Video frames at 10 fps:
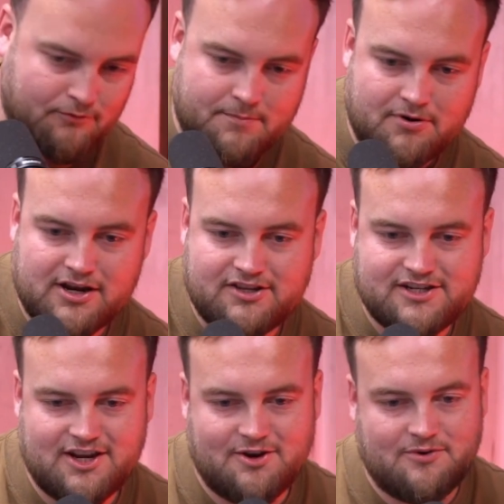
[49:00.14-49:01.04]
we bring
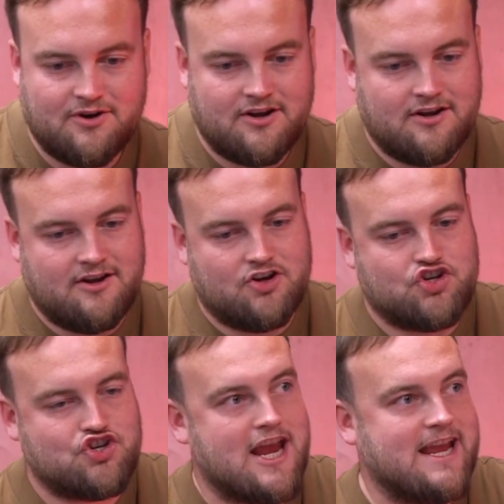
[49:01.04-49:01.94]
to you
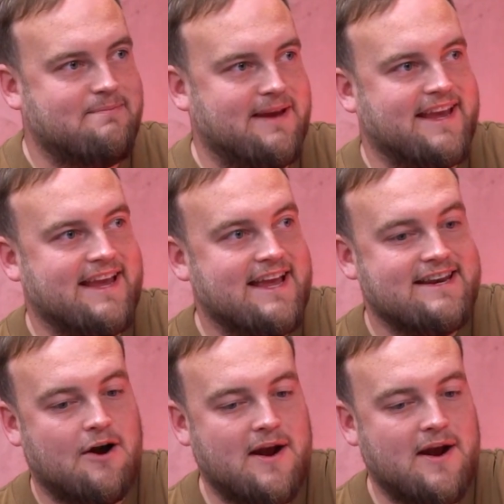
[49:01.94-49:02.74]
Shake Bee. Now,